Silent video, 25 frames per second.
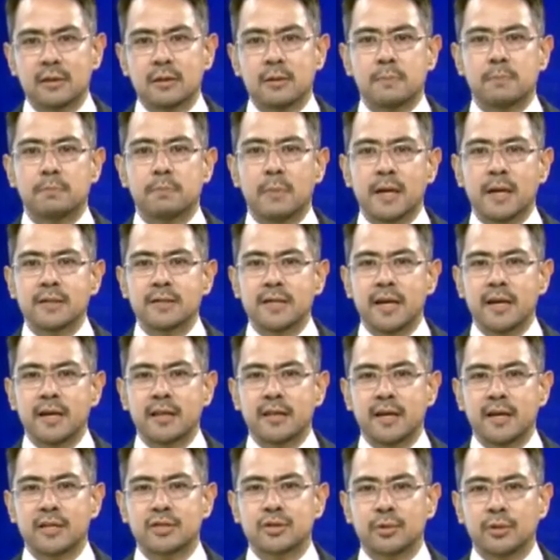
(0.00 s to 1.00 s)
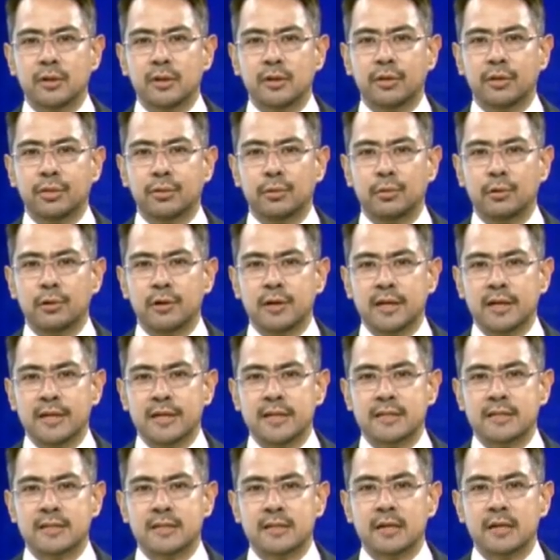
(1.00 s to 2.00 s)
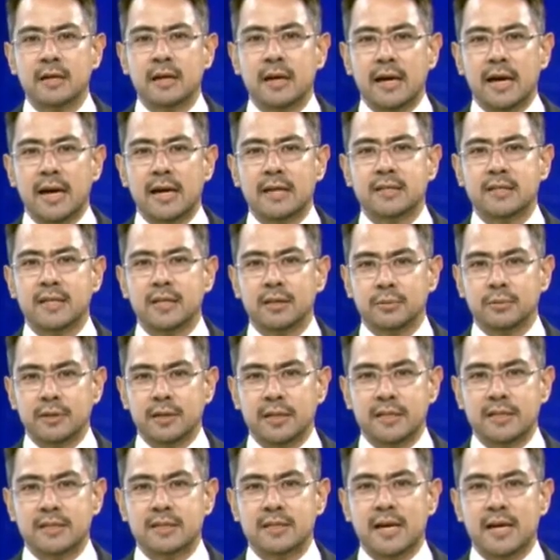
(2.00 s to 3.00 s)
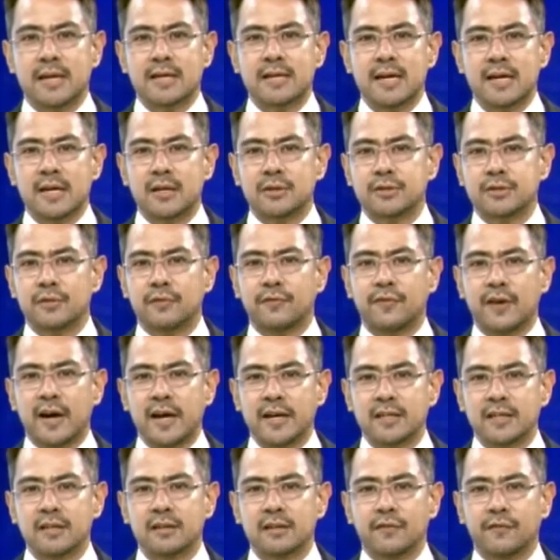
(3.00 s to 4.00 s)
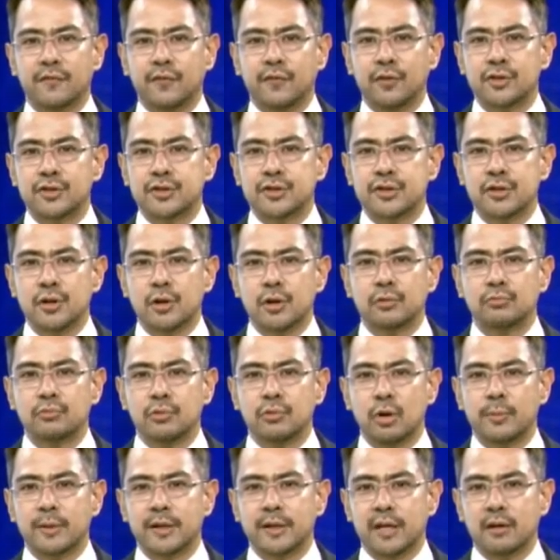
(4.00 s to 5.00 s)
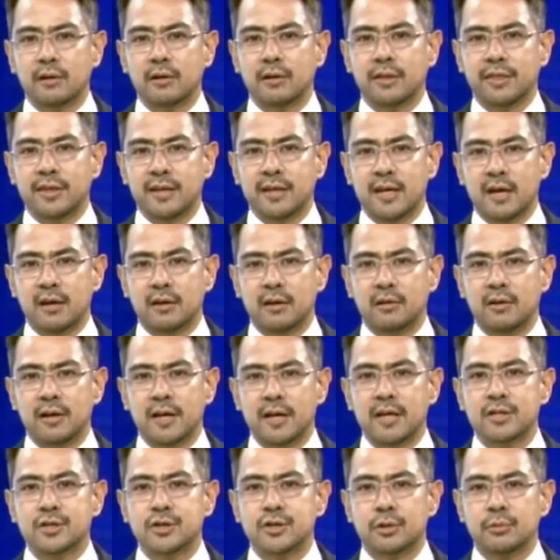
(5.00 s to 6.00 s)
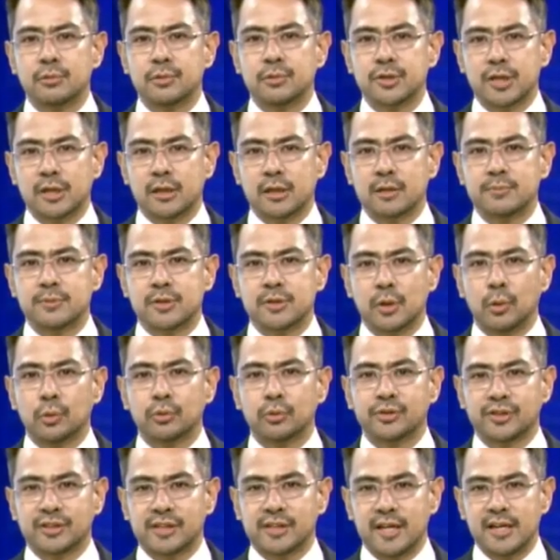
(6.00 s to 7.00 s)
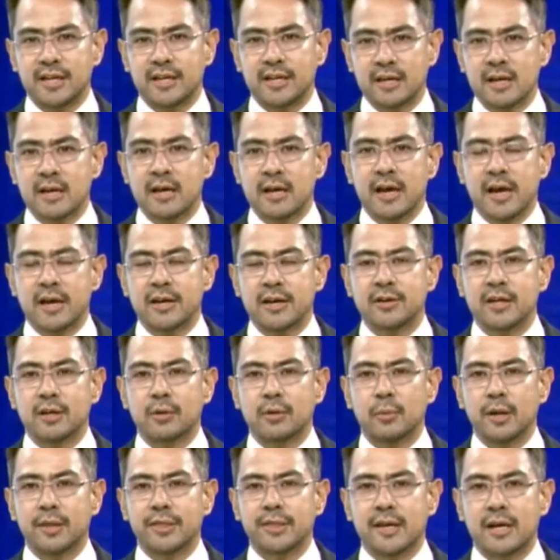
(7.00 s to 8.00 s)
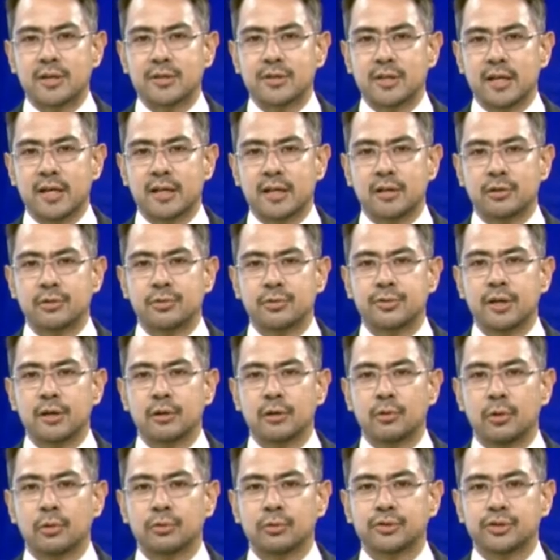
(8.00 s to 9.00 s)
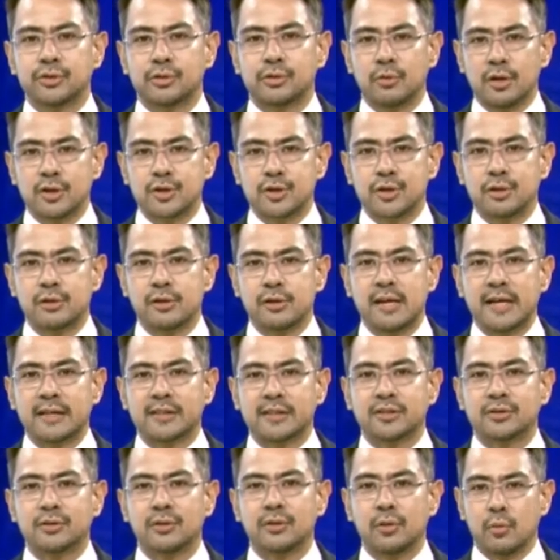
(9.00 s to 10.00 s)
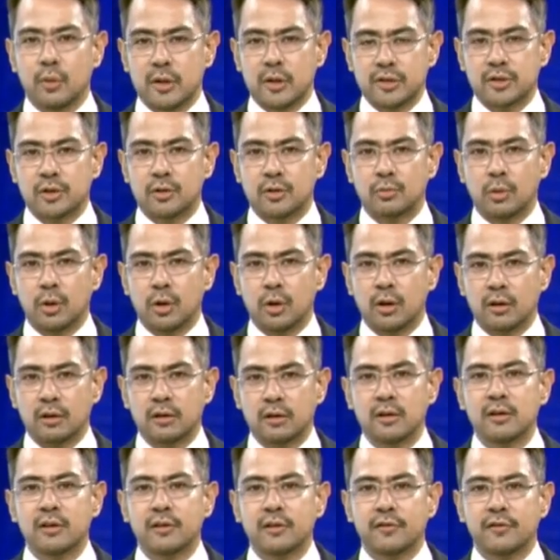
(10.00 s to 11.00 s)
Monday, the Israel authorities Antiquities announced finding the first known Roman-era theater in Jerusalem's Old City, a unique 1,800-year-old structure next to the Western Wall.